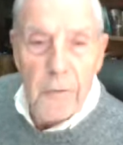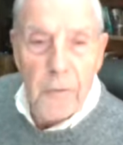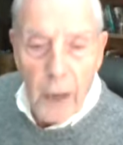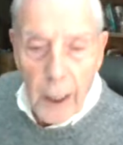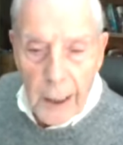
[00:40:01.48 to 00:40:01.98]
to the
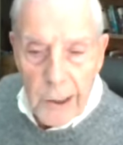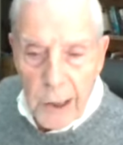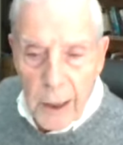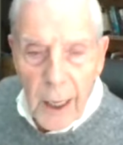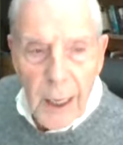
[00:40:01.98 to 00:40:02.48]

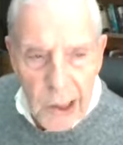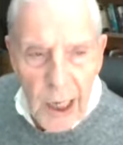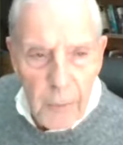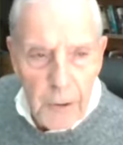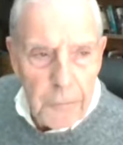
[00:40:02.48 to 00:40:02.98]
flesh.
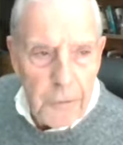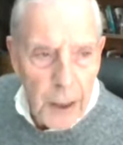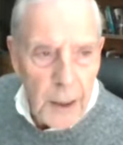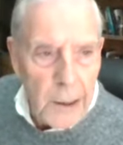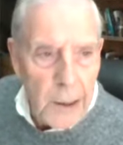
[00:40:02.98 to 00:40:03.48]
That's how he
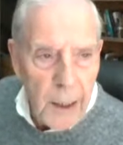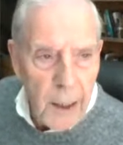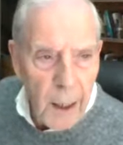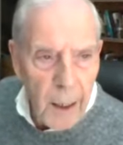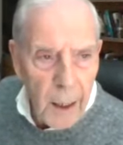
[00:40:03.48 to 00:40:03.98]
felt
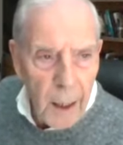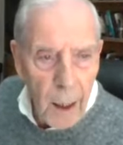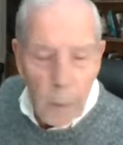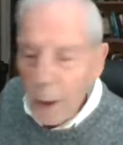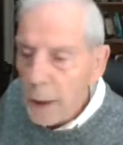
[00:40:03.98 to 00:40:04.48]

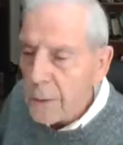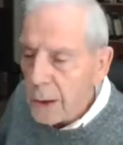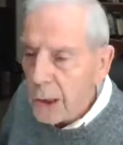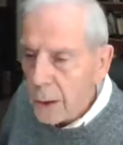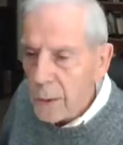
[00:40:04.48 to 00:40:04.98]
about
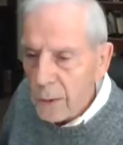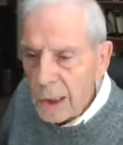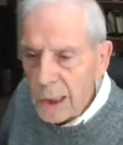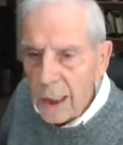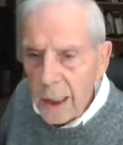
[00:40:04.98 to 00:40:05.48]
the
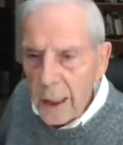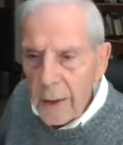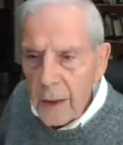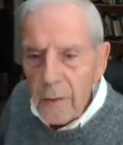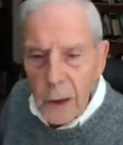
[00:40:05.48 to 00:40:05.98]
Jews
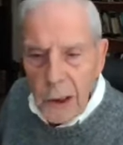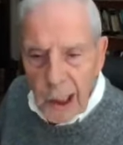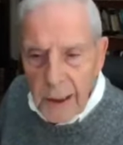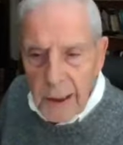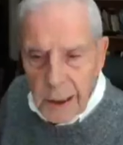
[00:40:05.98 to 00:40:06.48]
that have
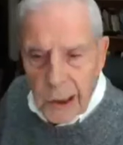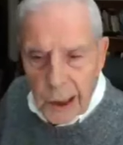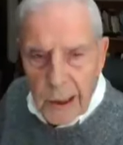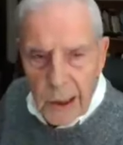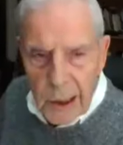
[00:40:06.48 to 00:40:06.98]
rejected
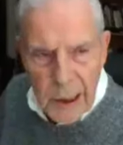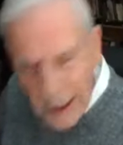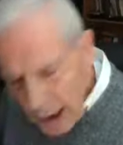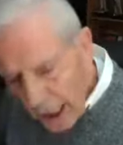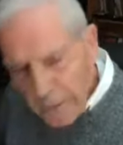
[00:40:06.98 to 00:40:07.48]
Jesus.
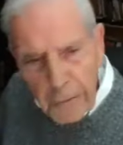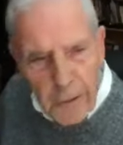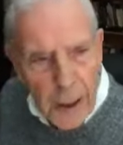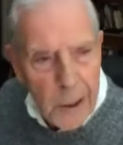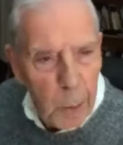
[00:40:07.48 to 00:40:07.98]
That's how he
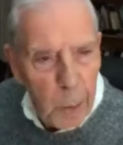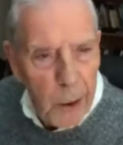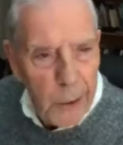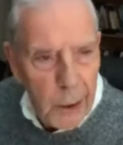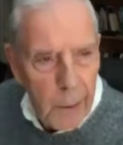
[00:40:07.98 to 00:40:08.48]
felt
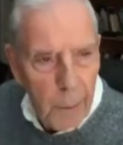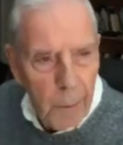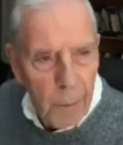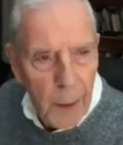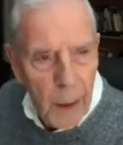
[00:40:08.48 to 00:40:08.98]
about them.
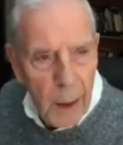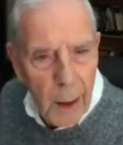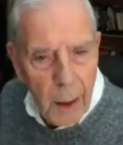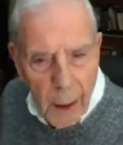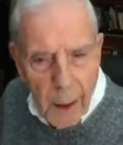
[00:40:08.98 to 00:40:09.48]

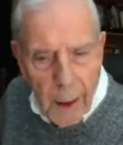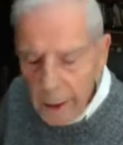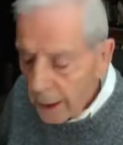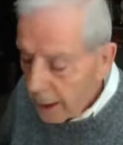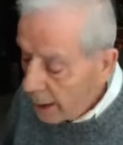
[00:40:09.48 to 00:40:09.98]
Yeah?
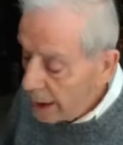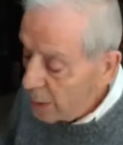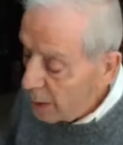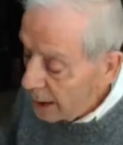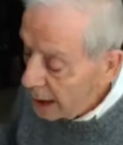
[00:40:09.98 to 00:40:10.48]
And
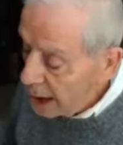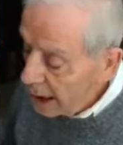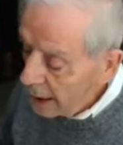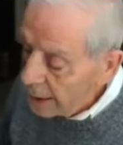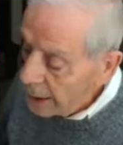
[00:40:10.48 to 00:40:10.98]
listen what he
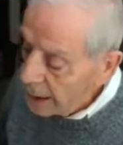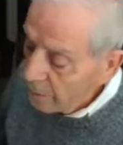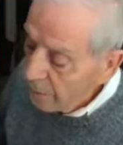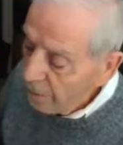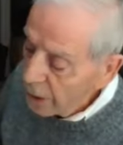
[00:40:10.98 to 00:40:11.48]
says,
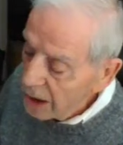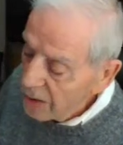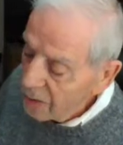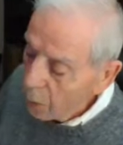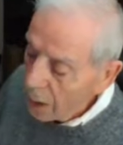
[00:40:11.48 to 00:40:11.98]

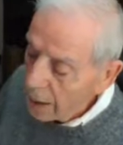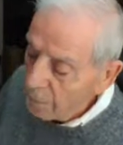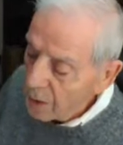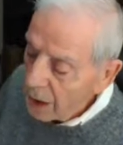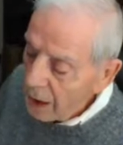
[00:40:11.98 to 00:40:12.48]
verse
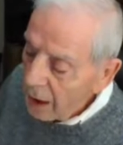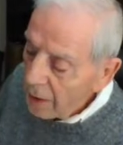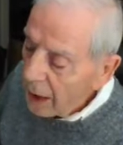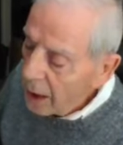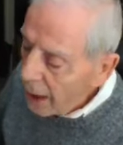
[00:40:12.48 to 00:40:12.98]
4
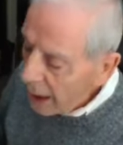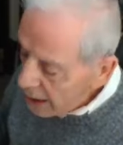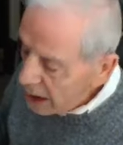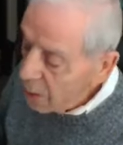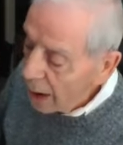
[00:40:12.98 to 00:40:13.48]
they are
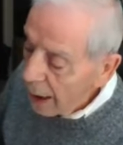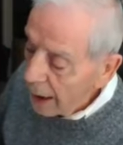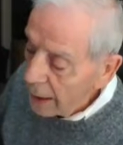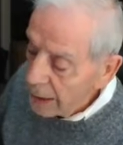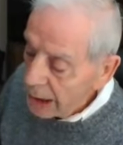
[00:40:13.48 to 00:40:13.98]

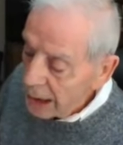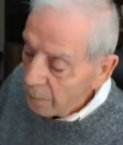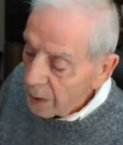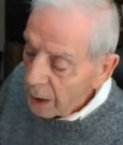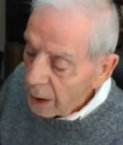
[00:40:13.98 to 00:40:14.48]
Israelites,